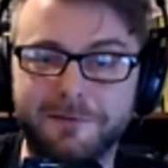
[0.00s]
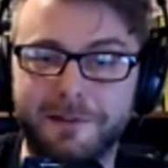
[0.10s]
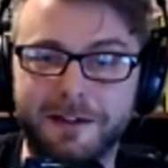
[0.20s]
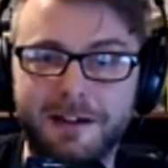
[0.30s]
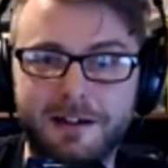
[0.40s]

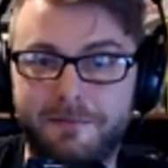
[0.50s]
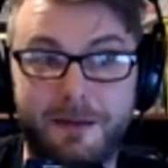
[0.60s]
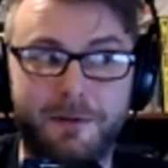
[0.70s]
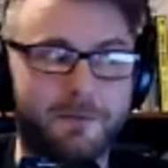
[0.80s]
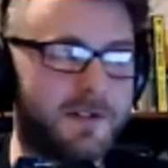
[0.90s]
But
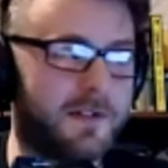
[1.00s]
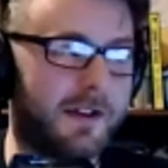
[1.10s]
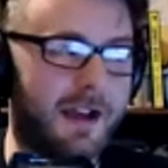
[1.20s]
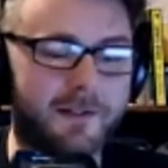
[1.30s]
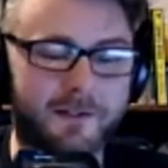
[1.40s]
maybe it was just a
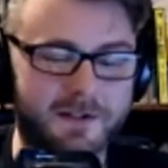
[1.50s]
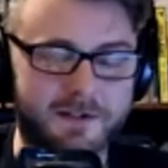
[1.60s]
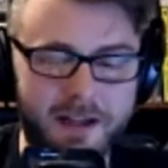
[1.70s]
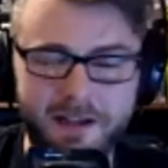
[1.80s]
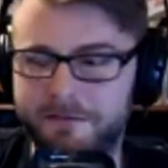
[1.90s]
case because
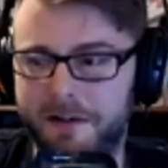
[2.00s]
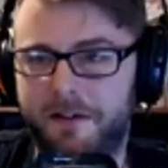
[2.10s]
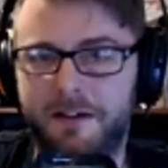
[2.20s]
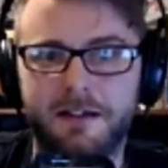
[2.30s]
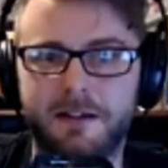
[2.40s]
you're
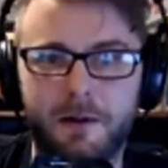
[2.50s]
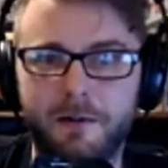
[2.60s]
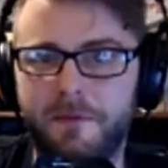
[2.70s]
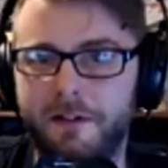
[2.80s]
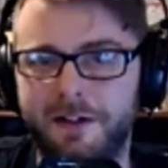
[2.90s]
seeing the
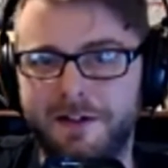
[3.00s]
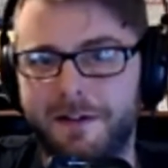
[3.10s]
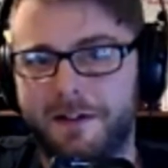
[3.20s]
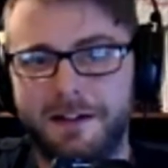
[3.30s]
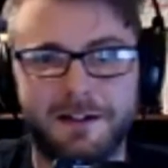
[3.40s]
bobsled, you're
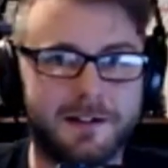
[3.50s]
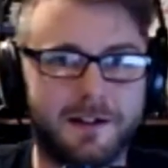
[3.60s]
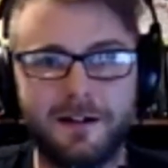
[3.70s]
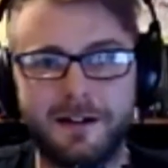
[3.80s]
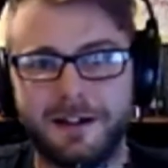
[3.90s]
seeing the
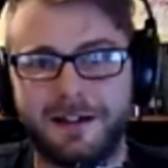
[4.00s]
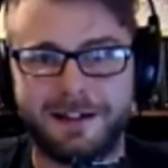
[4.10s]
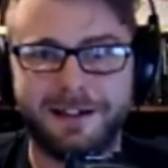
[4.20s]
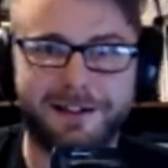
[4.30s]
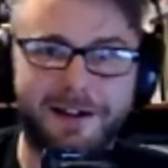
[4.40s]
hockey,
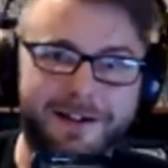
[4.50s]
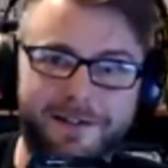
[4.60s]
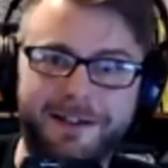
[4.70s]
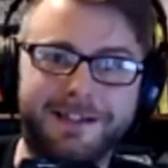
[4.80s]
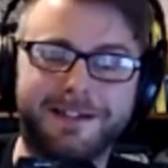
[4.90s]
you're
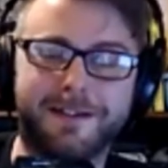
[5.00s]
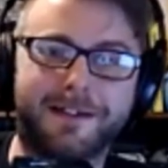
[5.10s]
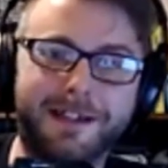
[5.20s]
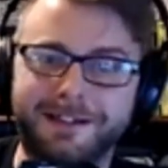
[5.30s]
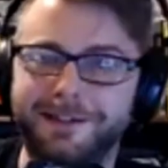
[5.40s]
seeing the
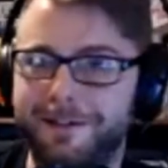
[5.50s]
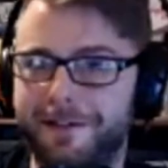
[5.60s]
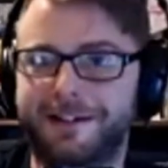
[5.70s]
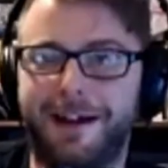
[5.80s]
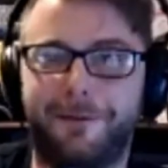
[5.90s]
skiing, you're not
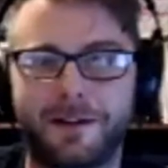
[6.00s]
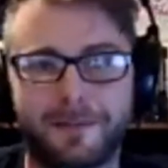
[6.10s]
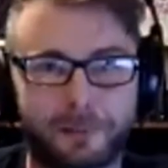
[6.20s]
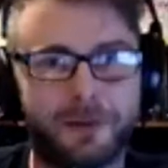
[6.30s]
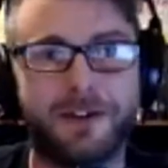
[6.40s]
seeing that one
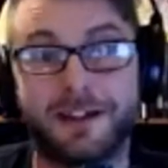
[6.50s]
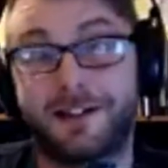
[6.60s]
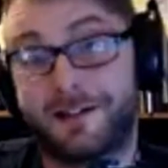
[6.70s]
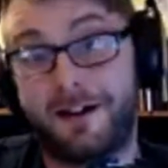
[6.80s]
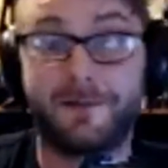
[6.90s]
sport that you're
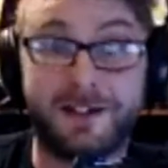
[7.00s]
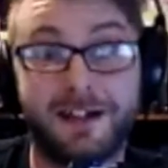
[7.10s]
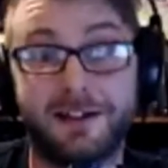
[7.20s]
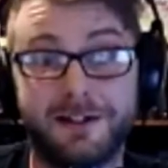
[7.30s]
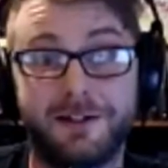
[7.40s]
kind of
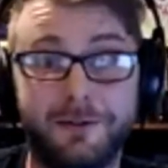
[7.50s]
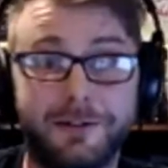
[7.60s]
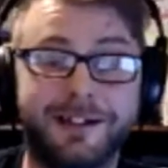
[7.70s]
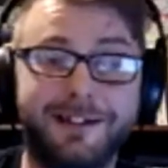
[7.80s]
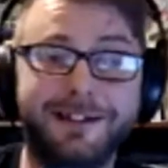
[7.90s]
technically doing.